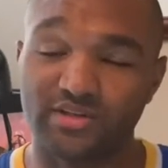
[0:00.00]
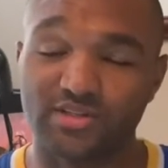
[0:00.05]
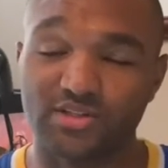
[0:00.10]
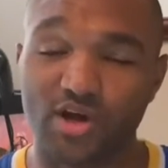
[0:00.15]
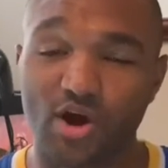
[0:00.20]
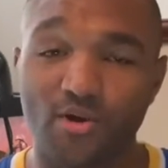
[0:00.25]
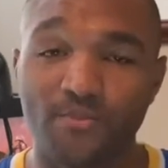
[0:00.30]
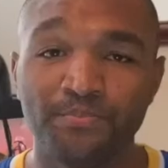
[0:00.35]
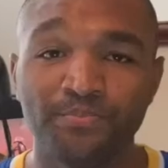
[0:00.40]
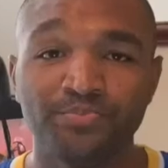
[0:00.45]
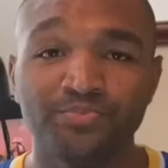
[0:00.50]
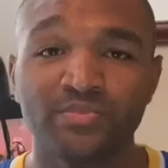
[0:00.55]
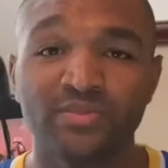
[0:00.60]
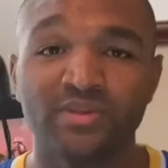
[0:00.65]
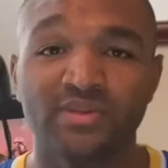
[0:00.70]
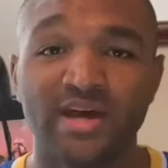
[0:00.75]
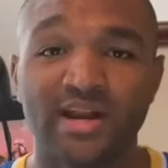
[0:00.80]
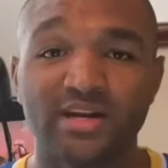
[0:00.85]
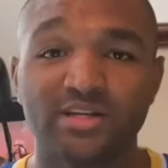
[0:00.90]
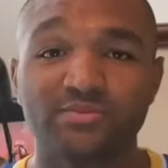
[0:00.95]
So
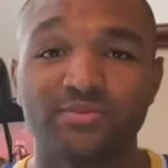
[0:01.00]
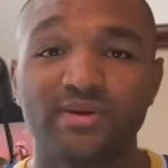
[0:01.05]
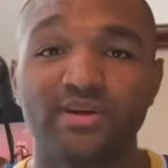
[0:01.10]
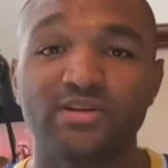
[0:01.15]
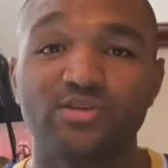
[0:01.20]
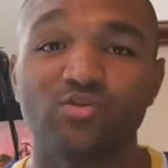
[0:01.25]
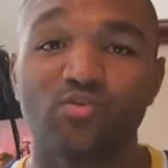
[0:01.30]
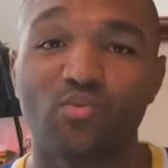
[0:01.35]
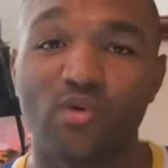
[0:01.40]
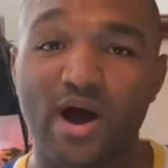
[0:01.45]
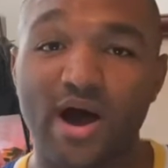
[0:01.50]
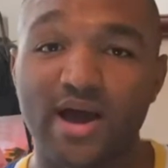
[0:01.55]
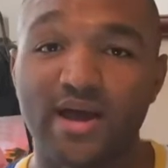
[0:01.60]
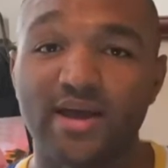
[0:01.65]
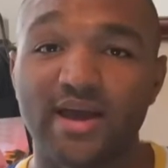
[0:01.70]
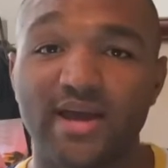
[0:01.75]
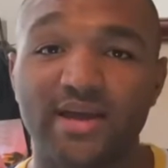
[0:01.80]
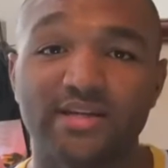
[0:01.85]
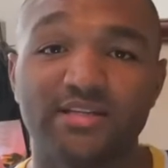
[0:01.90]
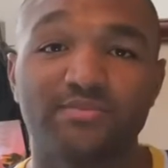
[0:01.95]
that explains why
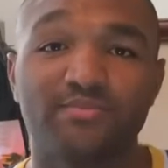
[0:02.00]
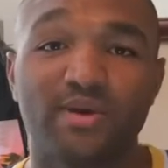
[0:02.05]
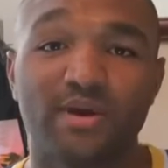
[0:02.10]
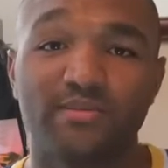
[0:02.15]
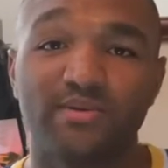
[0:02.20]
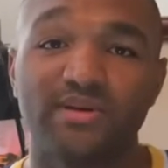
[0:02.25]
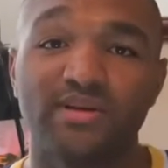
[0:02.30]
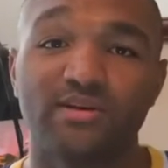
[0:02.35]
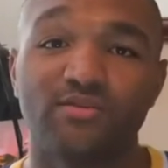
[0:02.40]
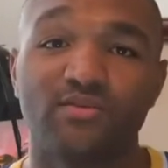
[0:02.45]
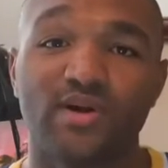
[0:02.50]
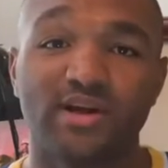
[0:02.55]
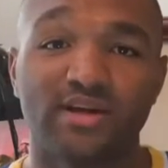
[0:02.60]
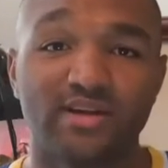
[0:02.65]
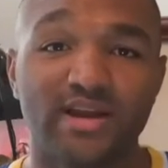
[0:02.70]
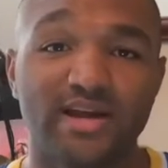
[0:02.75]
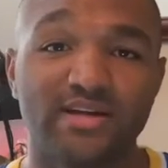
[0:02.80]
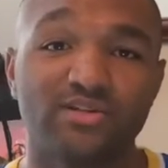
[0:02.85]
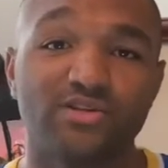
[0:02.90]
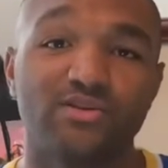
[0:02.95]
Ace maybe didn't
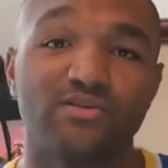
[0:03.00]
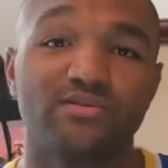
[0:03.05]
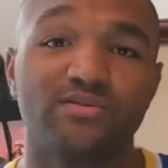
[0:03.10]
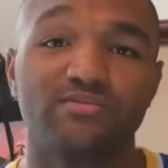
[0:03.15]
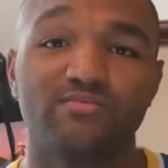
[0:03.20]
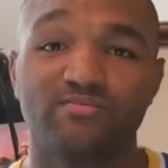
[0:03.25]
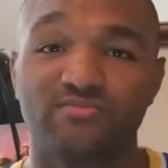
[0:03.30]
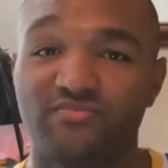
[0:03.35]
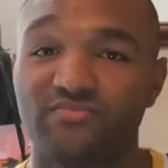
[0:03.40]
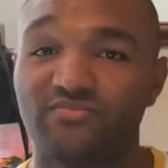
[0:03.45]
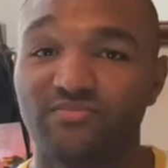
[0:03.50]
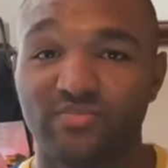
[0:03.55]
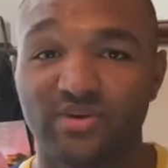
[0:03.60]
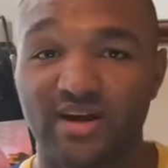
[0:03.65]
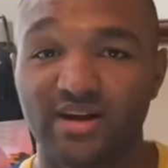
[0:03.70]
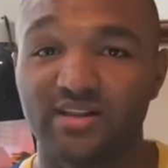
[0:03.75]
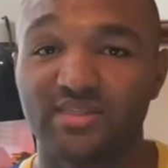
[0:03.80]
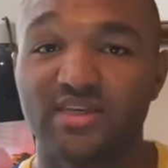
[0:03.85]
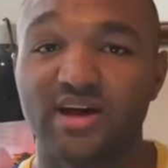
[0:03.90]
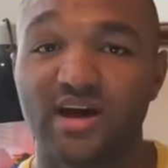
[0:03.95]
recognize her and
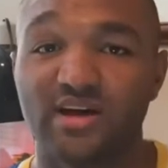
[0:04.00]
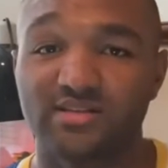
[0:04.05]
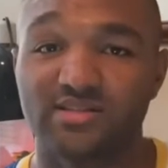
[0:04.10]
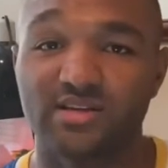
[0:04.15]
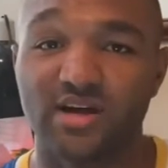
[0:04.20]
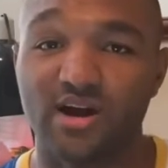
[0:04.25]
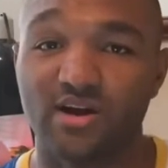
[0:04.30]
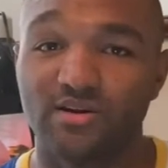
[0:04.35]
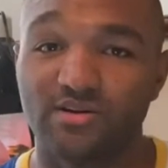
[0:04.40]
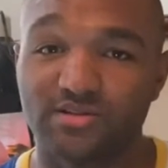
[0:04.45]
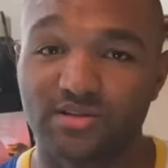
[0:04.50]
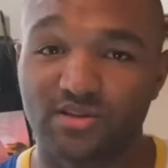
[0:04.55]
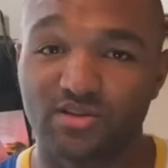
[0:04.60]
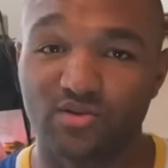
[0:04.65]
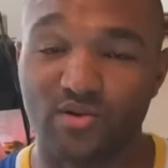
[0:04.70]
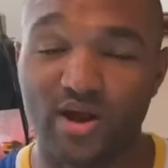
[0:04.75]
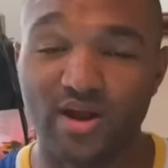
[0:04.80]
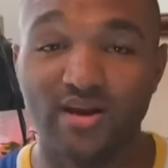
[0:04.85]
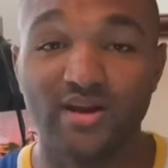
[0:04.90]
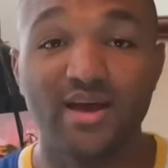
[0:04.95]
kind of thought, saw her as a
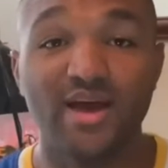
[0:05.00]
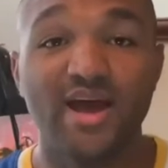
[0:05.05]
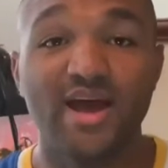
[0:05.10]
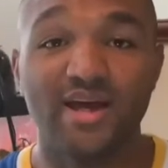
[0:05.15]
threat.